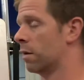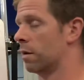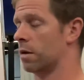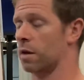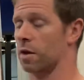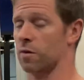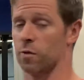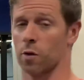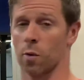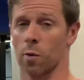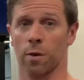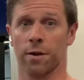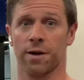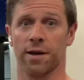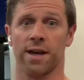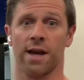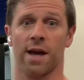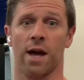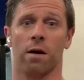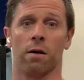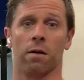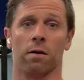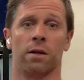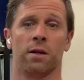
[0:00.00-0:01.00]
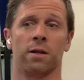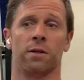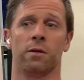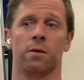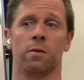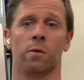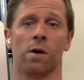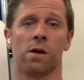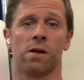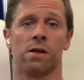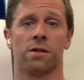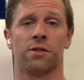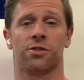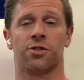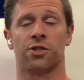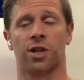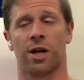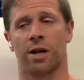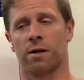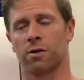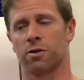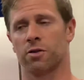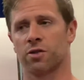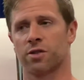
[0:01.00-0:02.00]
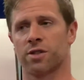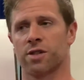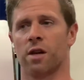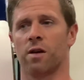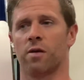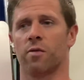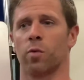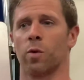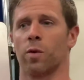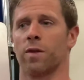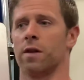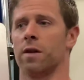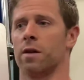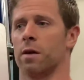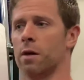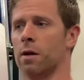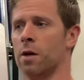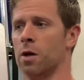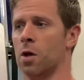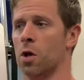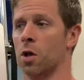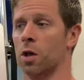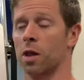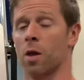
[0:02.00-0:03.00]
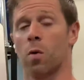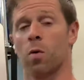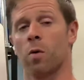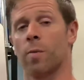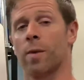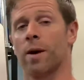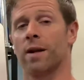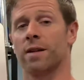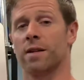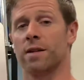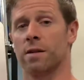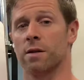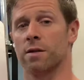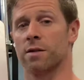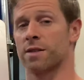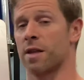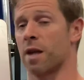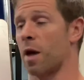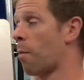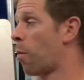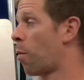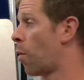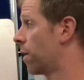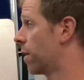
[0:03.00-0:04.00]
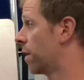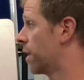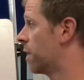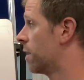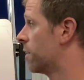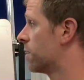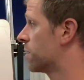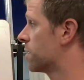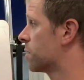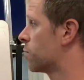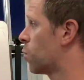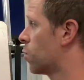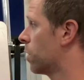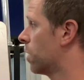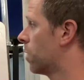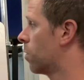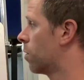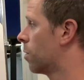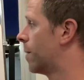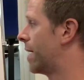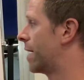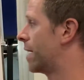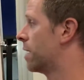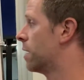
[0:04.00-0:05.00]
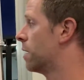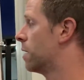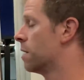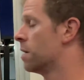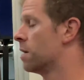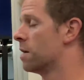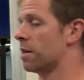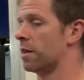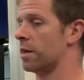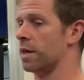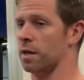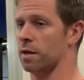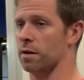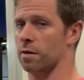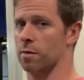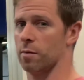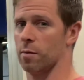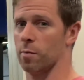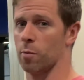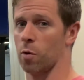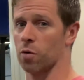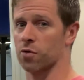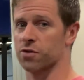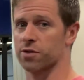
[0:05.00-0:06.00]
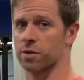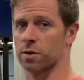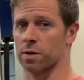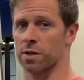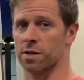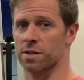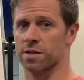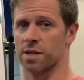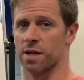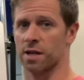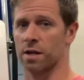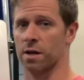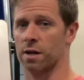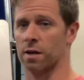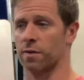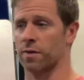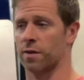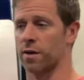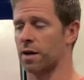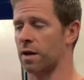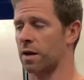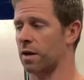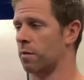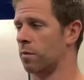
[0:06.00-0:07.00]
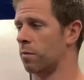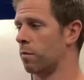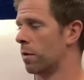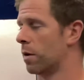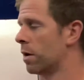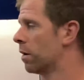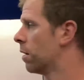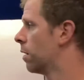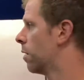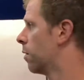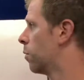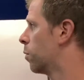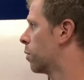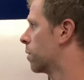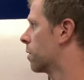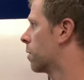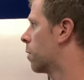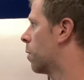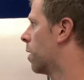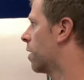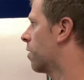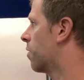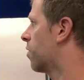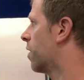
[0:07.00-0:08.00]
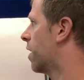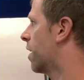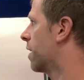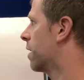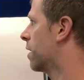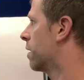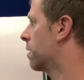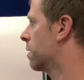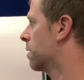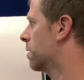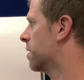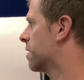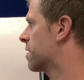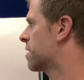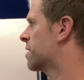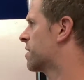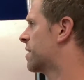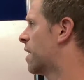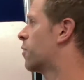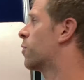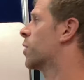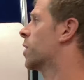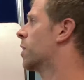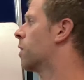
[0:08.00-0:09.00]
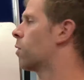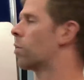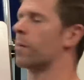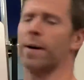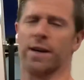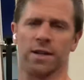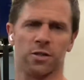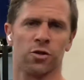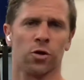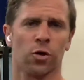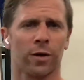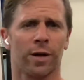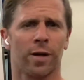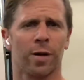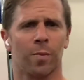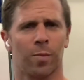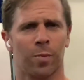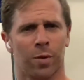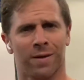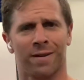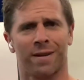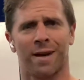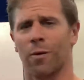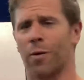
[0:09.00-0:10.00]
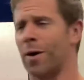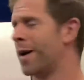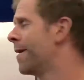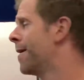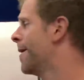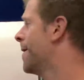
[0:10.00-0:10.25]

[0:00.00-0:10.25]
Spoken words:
if you're working out and you want to challenge yourself within a lower body standpoint, again this is more lower body than most circuits that I would quantify. This is definitely a lower body circuit, put it that way.